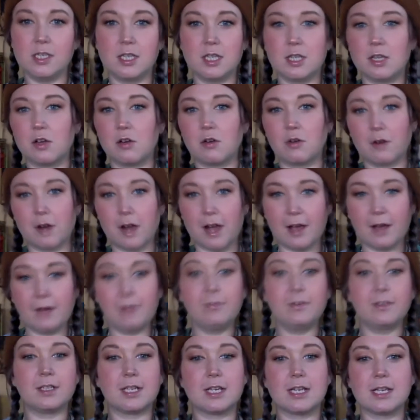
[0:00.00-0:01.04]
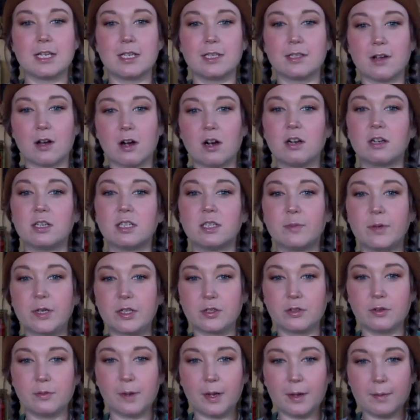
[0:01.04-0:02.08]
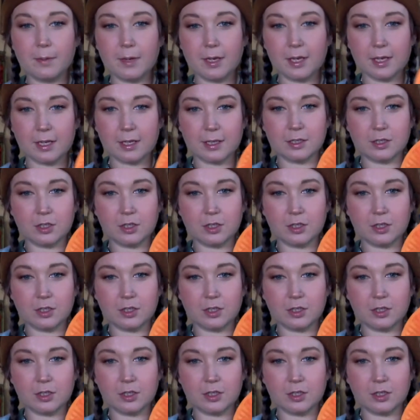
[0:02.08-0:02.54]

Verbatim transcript: the craft, is our special pumpkin